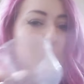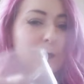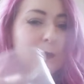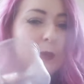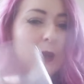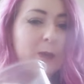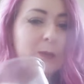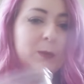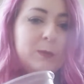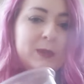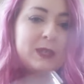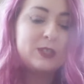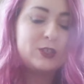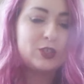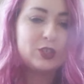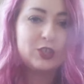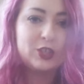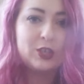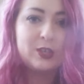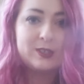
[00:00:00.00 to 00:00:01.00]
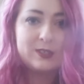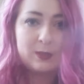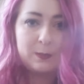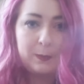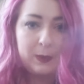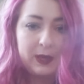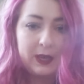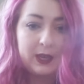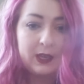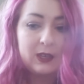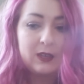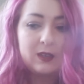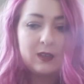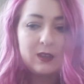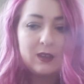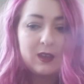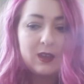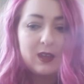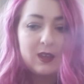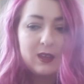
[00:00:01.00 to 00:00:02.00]
probably just use a pin.
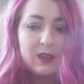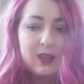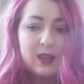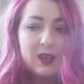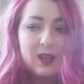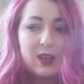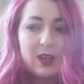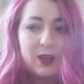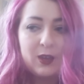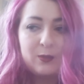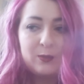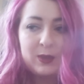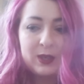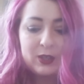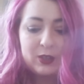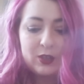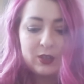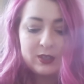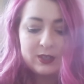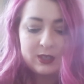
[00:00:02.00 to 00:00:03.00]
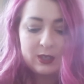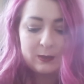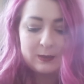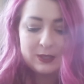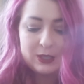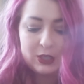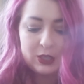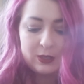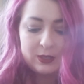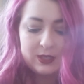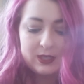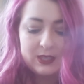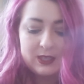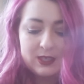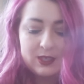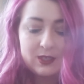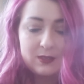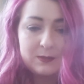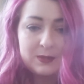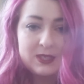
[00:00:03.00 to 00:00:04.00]
Because I was using
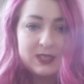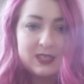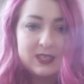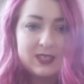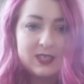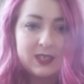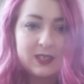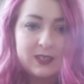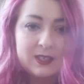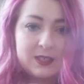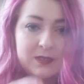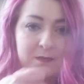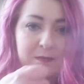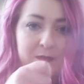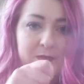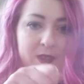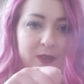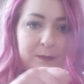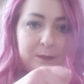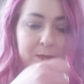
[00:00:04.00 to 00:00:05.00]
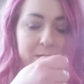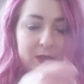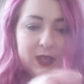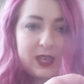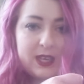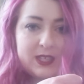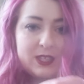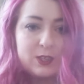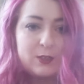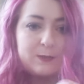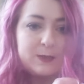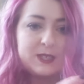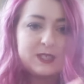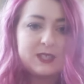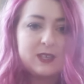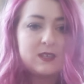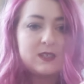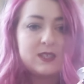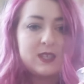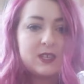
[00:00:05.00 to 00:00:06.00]
some scissors, heating up the
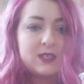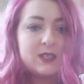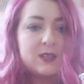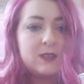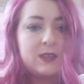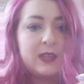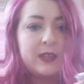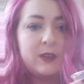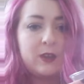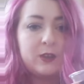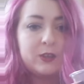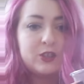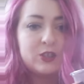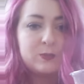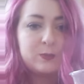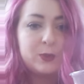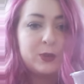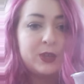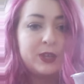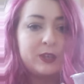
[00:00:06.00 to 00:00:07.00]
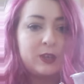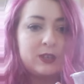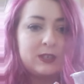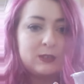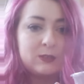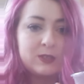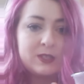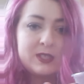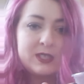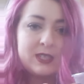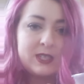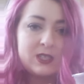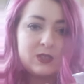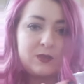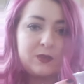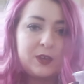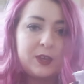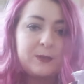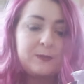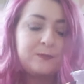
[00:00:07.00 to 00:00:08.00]
scissors and then like just putting like little slits
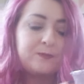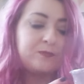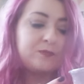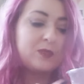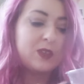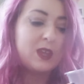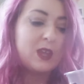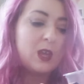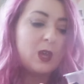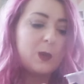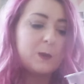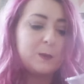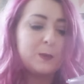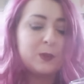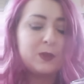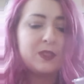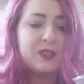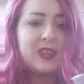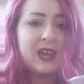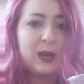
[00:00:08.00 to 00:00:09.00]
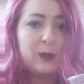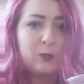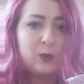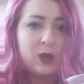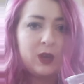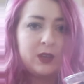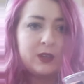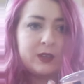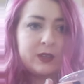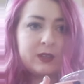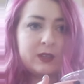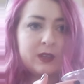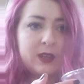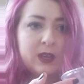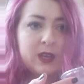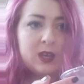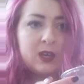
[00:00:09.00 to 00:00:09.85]
through. But that one,